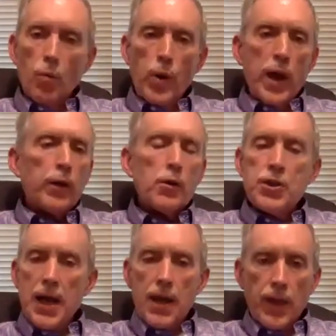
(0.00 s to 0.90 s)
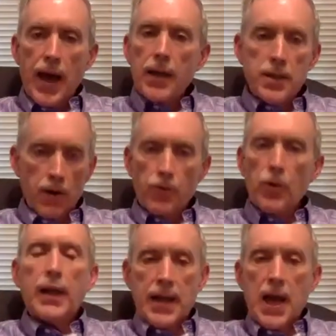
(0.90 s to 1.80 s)
we understand that
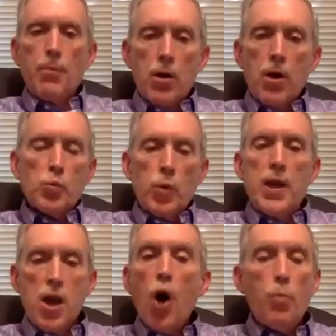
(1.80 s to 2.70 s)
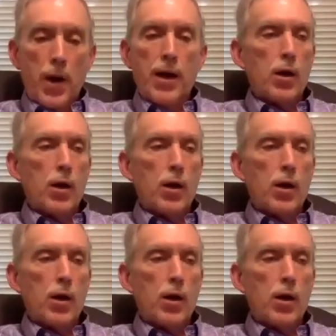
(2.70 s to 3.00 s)
differently now because we know better.